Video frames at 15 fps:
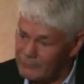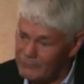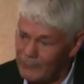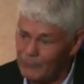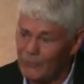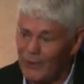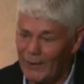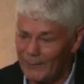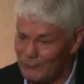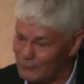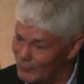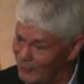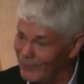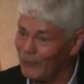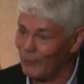sometimes
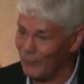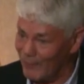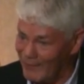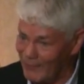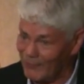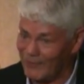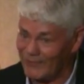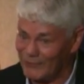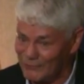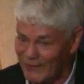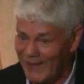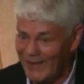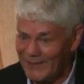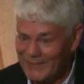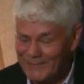to a little greater
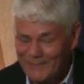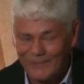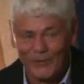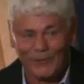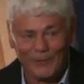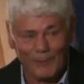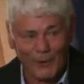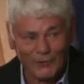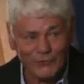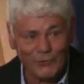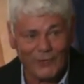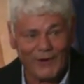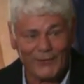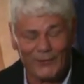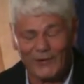extent, or a much
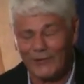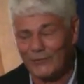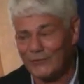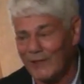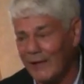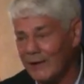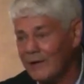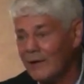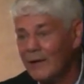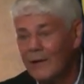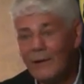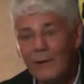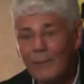greater extent,